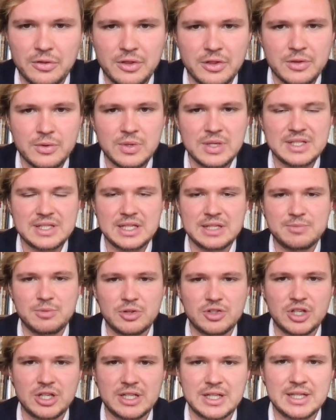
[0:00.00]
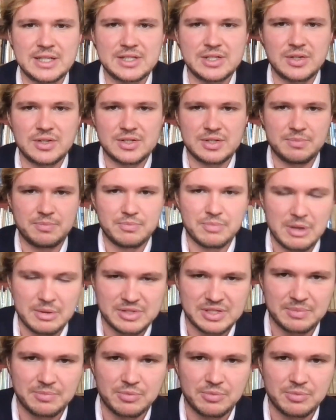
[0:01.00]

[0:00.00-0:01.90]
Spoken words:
the three Cs project is. So it's a